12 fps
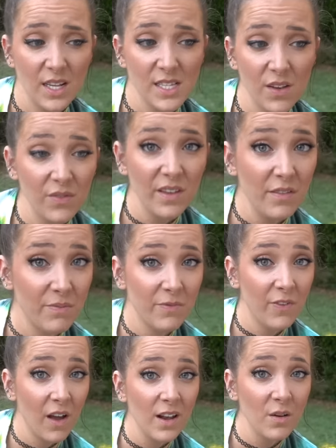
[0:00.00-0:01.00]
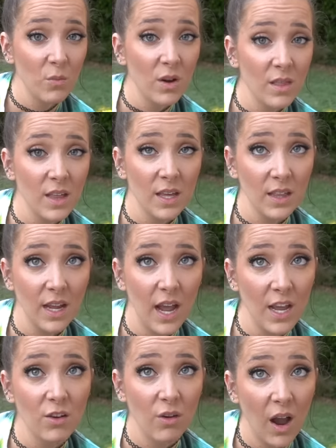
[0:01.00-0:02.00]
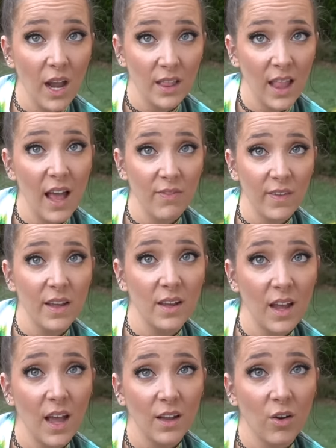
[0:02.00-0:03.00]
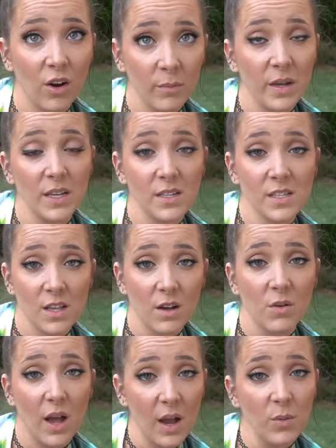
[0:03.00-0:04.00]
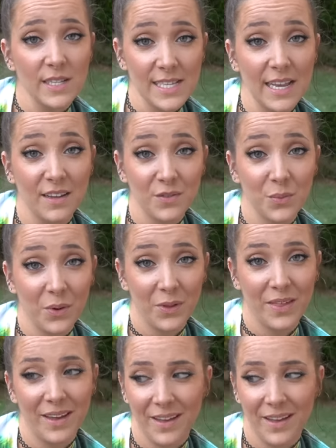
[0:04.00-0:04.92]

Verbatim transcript: It's definitely fun and worth it. Like, I cried laughing at Kermit, so I would say it's worth